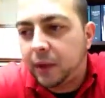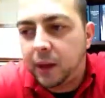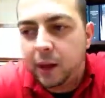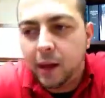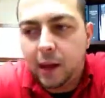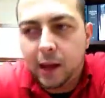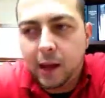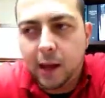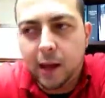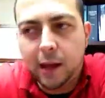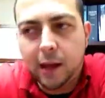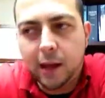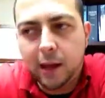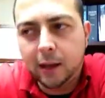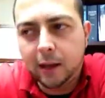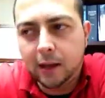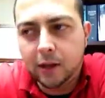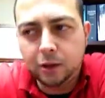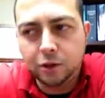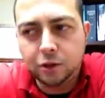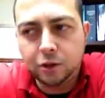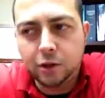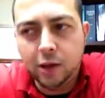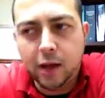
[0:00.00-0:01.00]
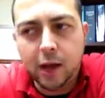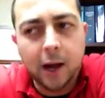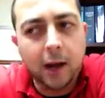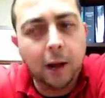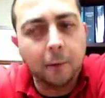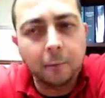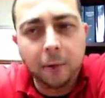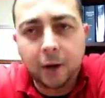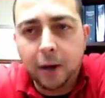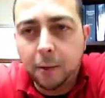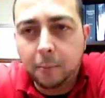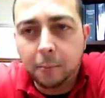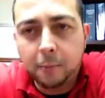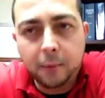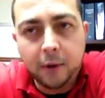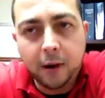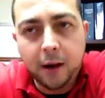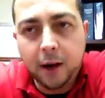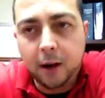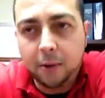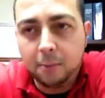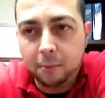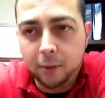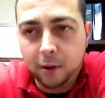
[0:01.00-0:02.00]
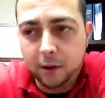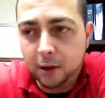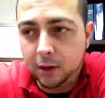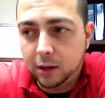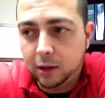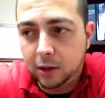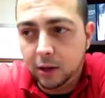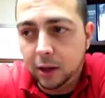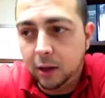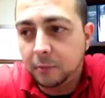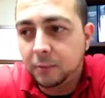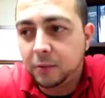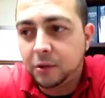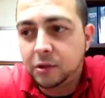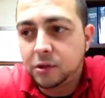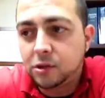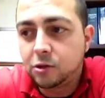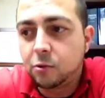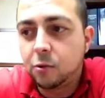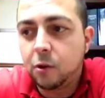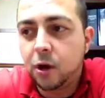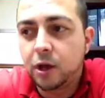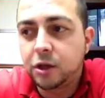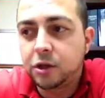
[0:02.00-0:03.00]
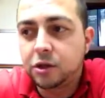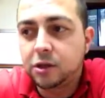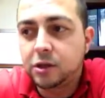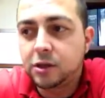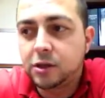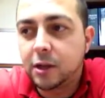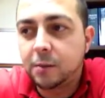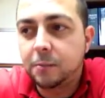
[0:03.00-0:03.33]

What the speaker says: And I kid you not, I mean, I'm not making up these questions.